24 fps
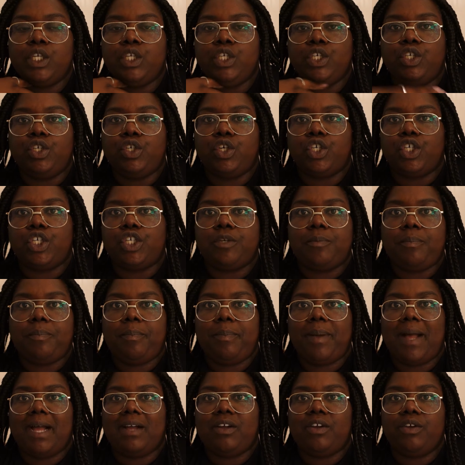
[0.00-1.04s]
Josh
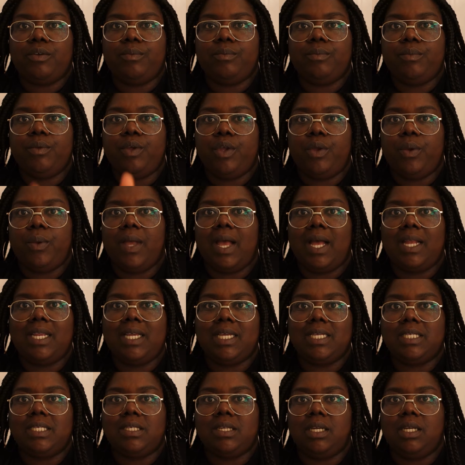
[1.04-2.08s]
Packham, who had
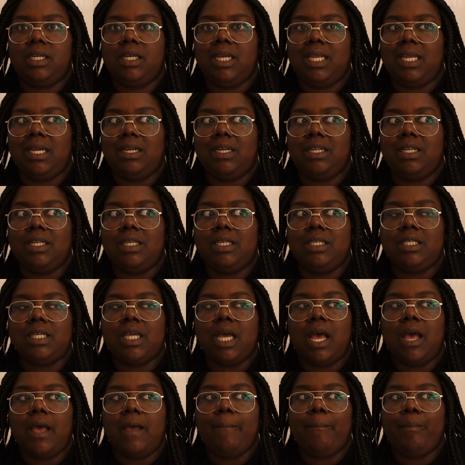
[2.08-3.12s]
his done in England,
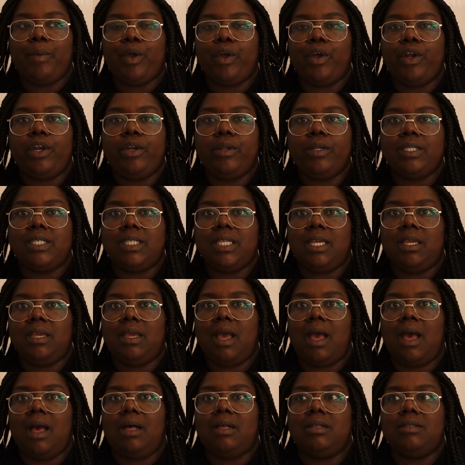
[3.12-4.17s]
Clusie
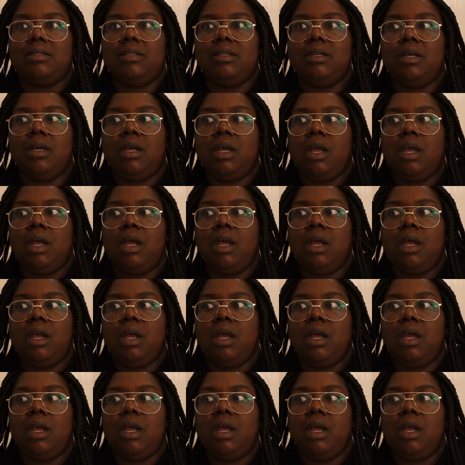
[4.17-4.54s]
L,